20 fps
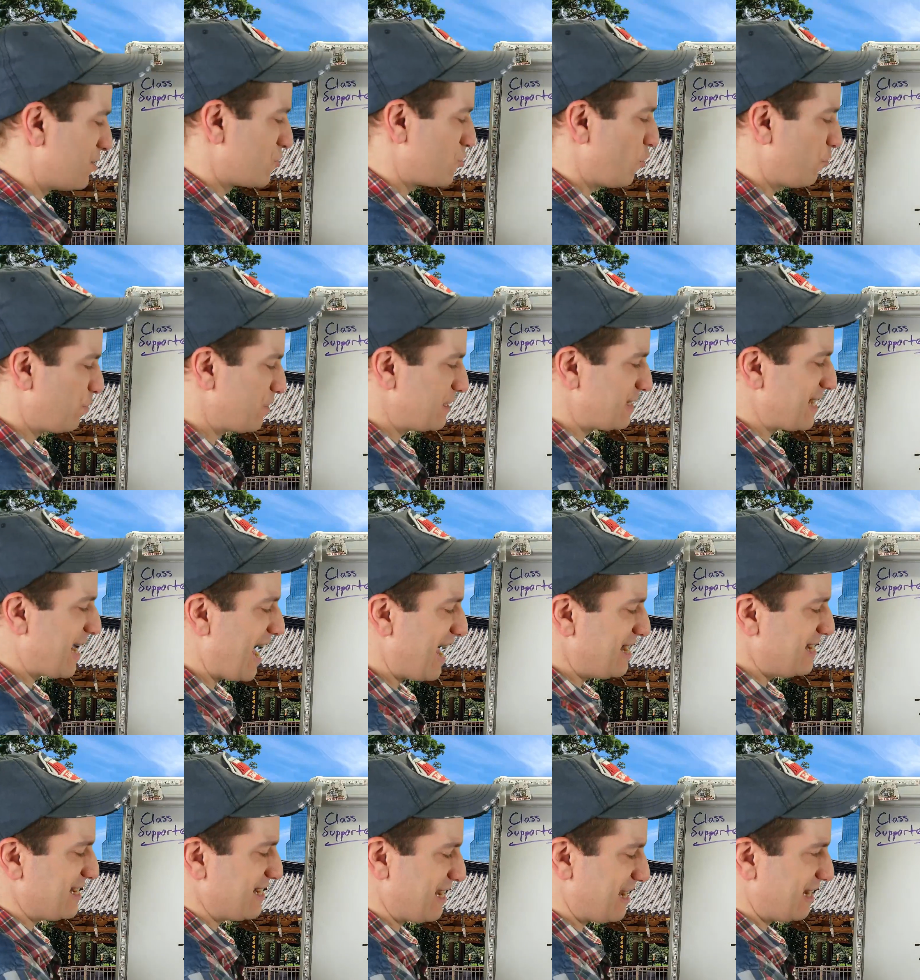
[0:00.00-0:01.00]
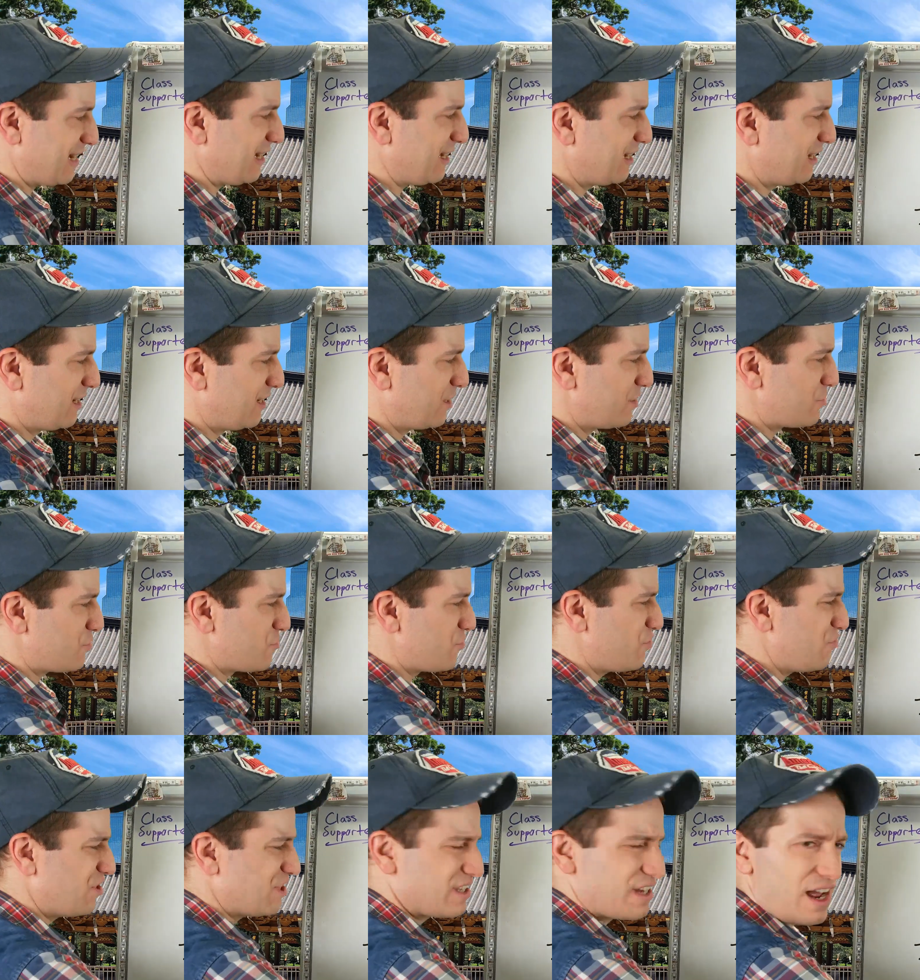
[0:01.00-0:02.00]
So pretending
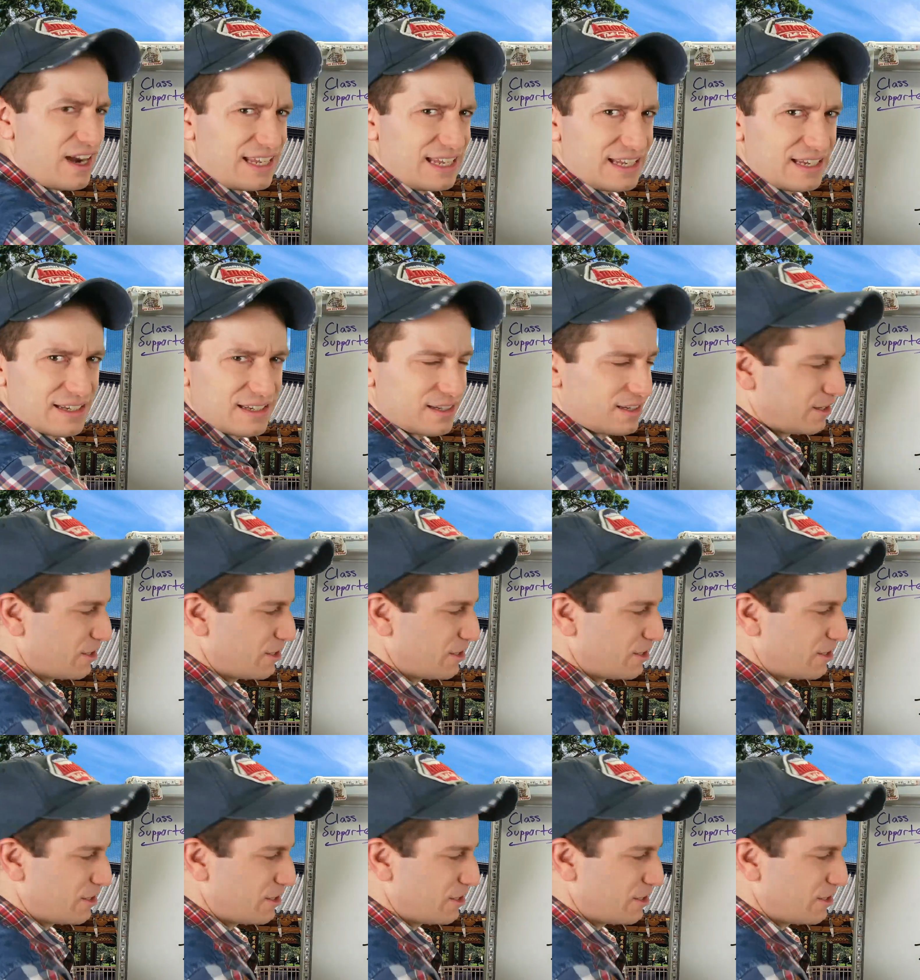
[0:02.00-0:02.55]
to study.